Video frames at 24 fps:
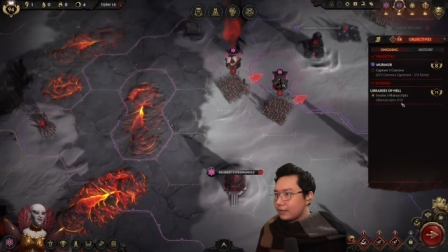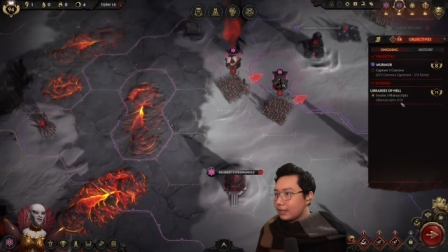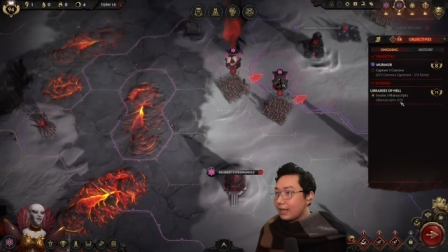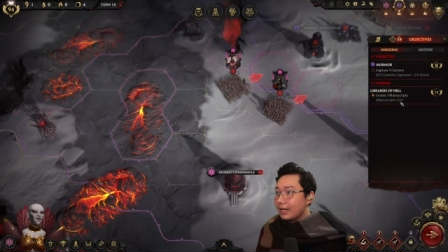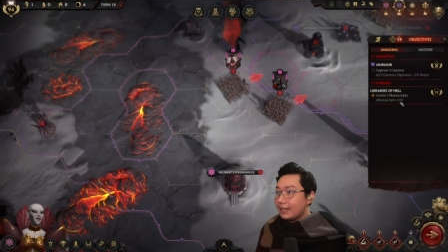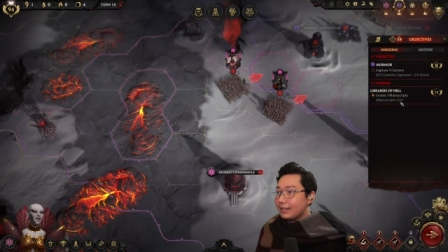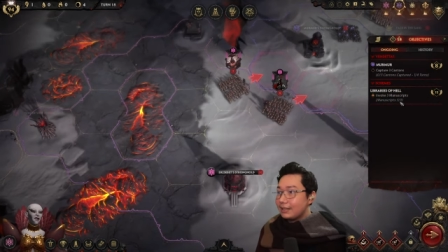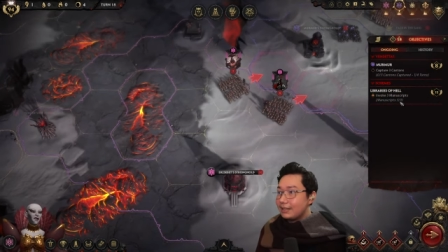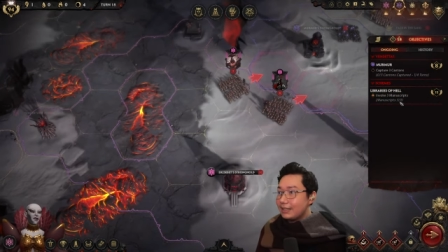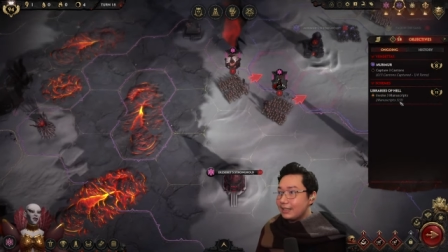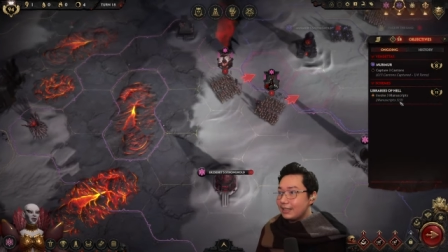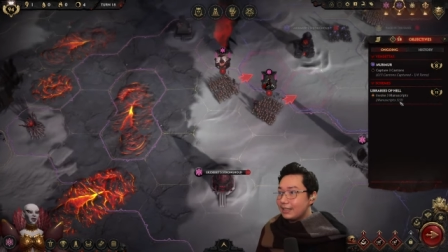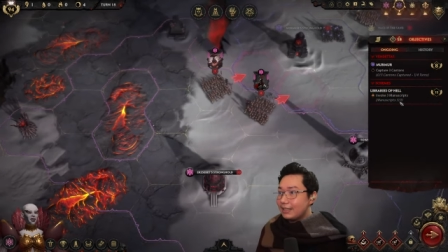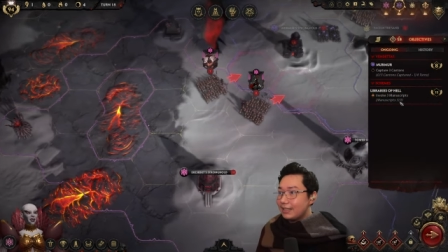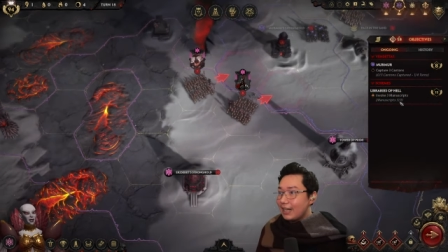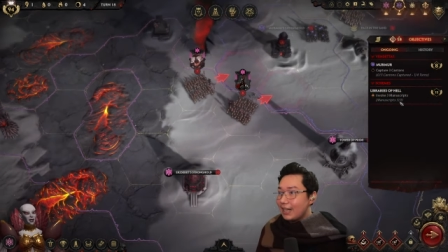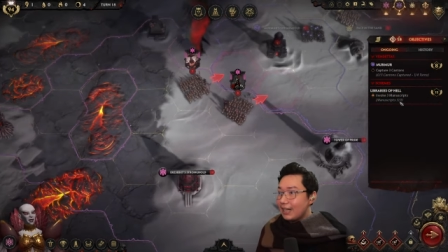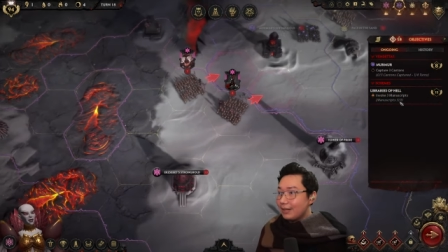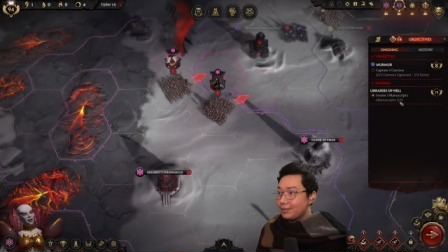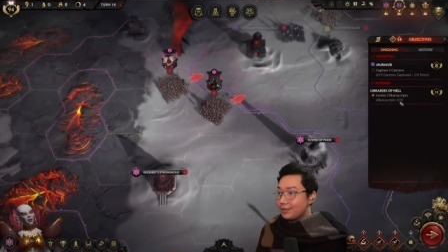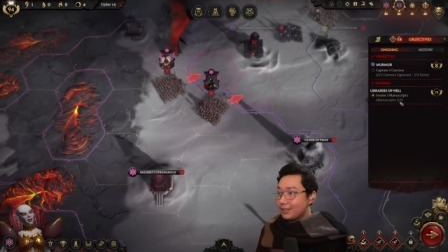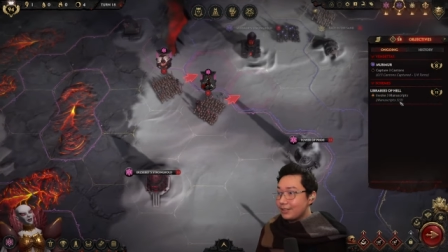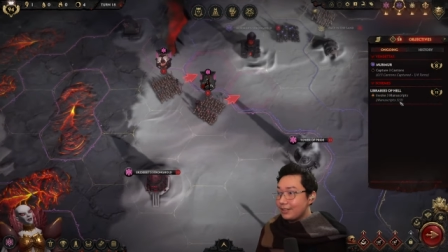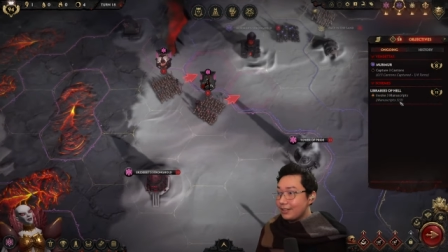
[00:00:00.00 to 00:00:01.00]
I did
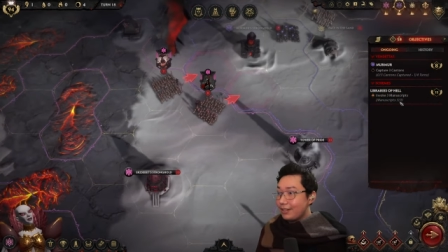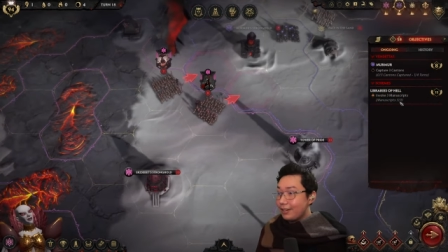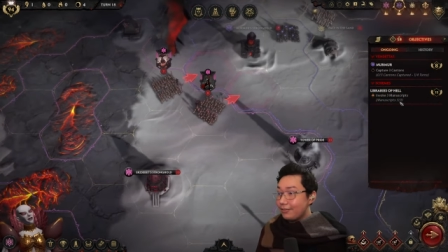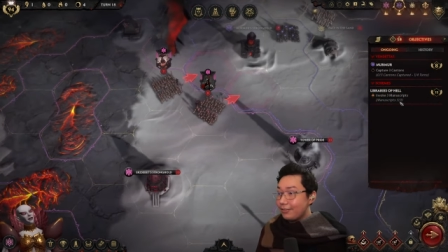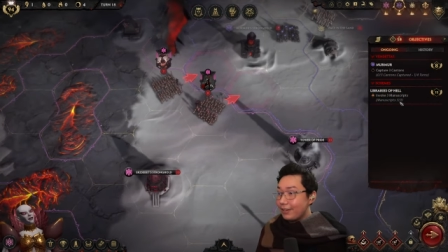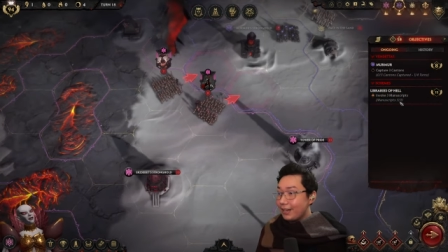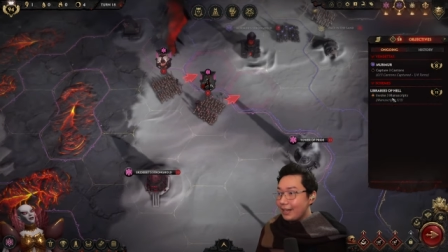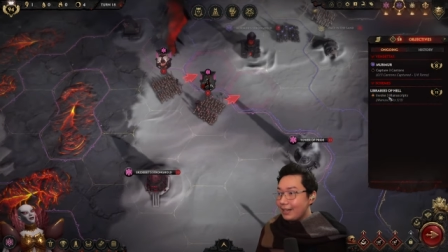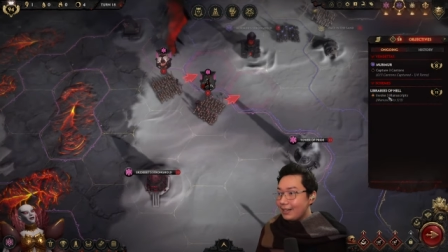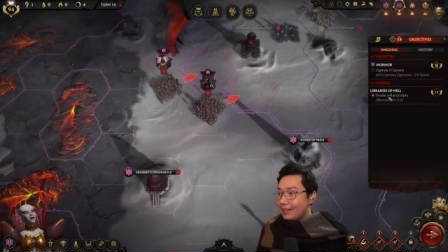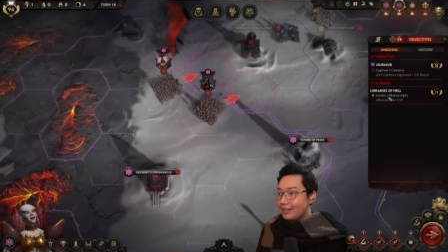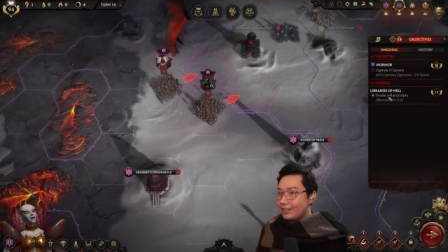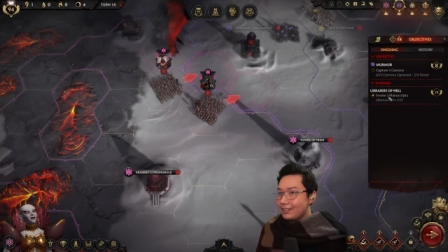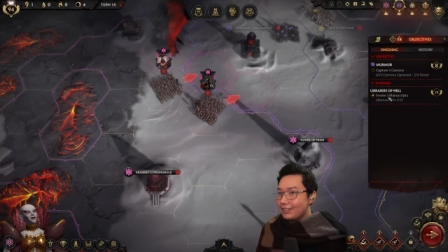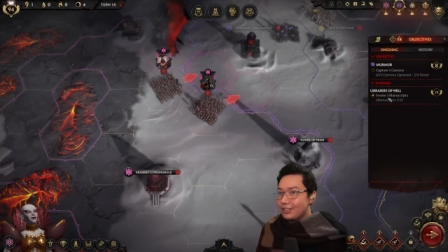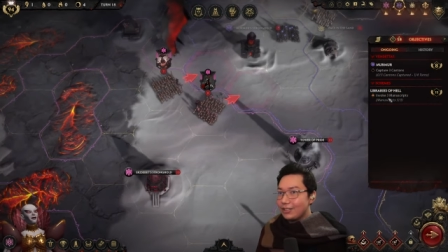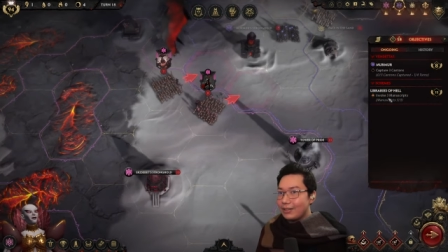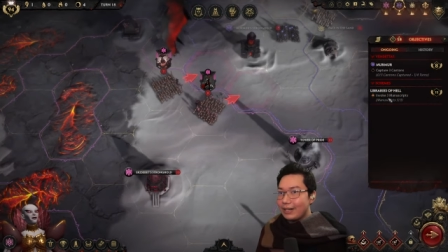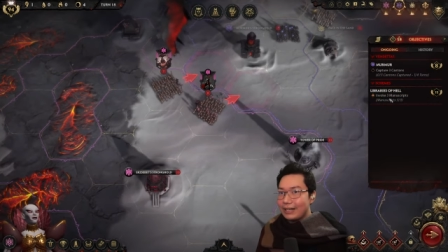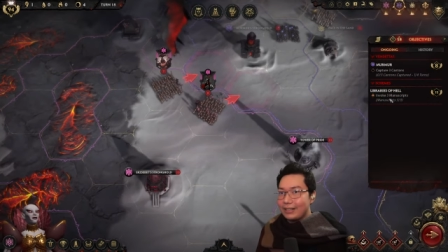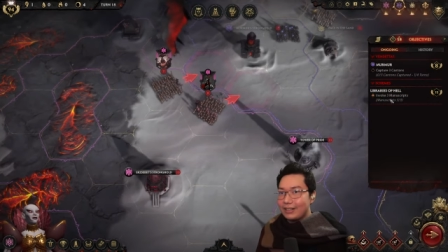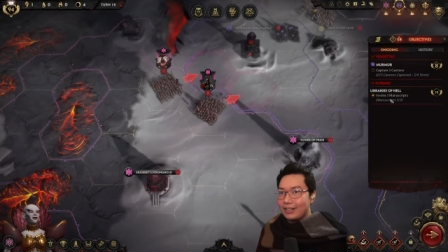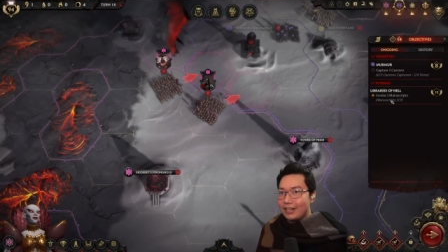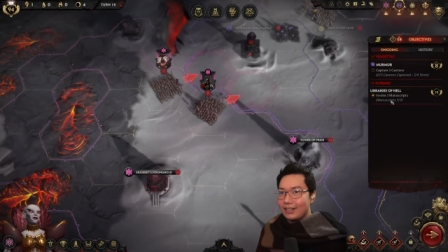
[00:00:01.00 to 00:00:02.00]
Library of Hell, so
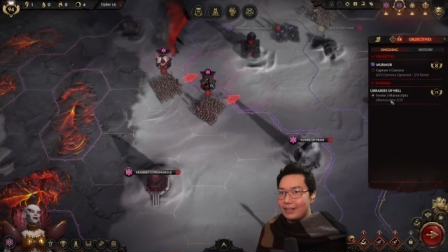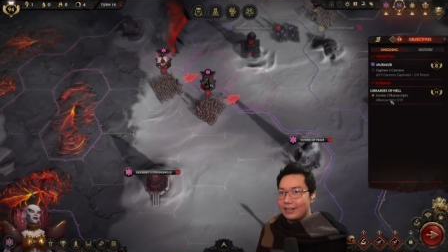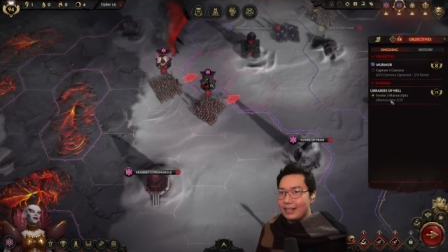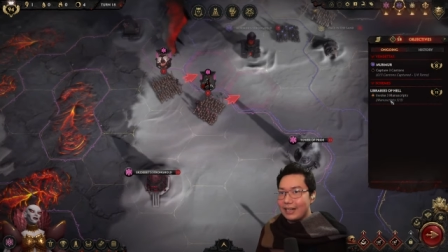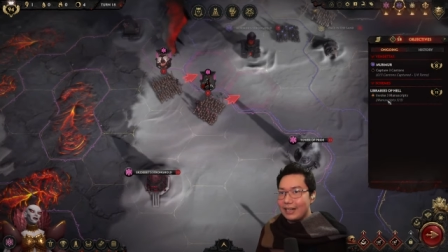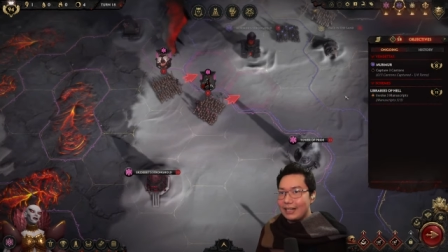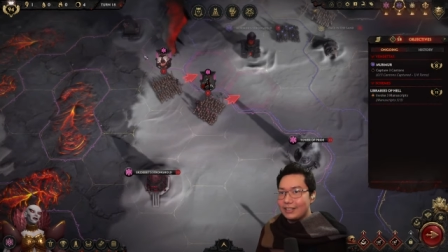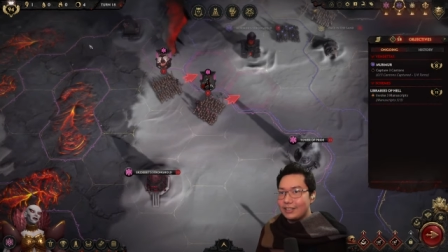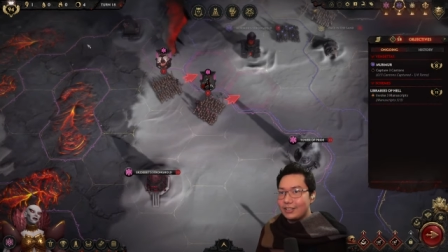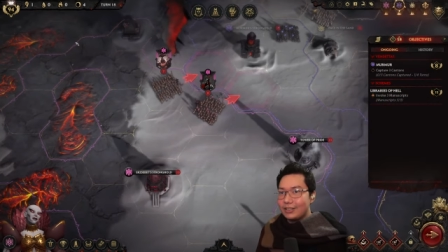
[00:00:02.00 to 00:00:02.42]
I got that,